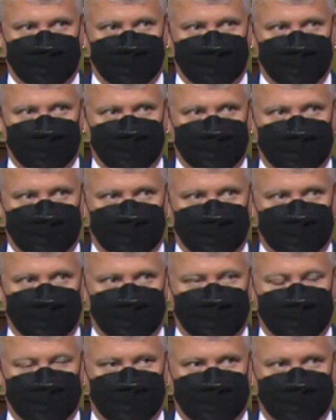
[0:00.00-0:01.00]

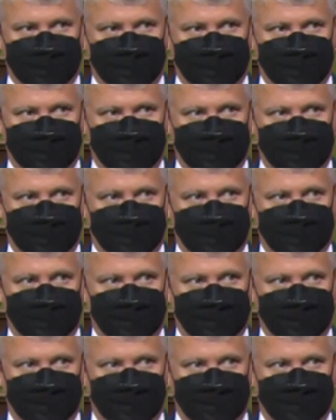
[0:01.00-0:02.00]

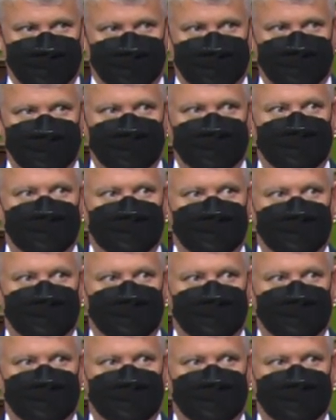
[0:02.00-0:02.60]
No words are spoken by the person on screen.